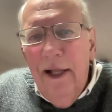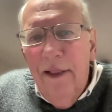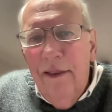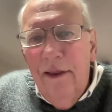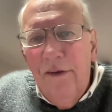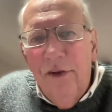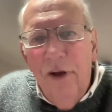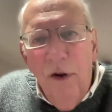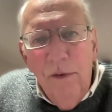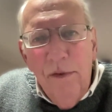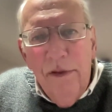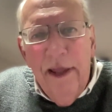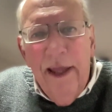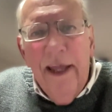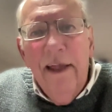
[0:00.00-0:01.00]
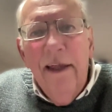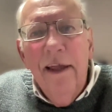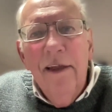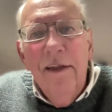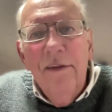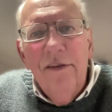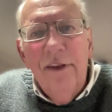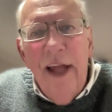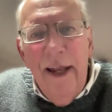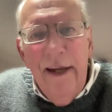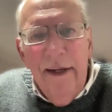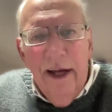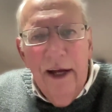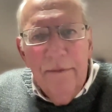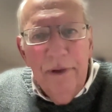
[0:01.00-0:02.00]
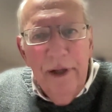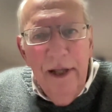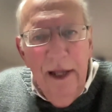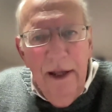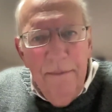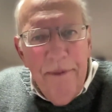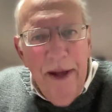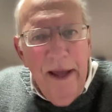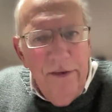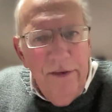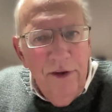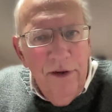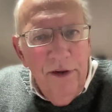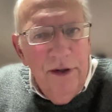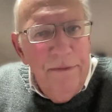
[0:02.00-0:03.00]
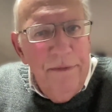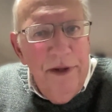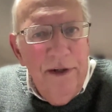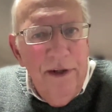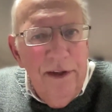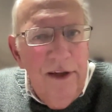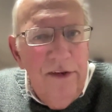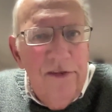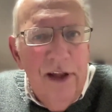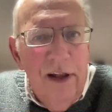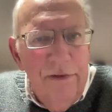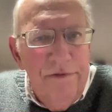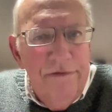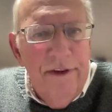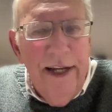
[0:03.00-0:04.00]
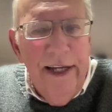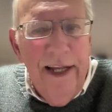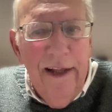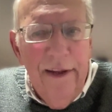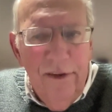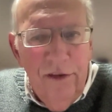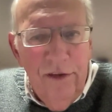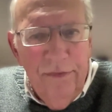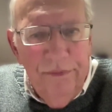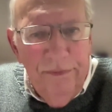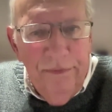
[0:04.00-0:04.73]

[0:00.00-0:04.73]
this whole thing stand up based on community self-finance?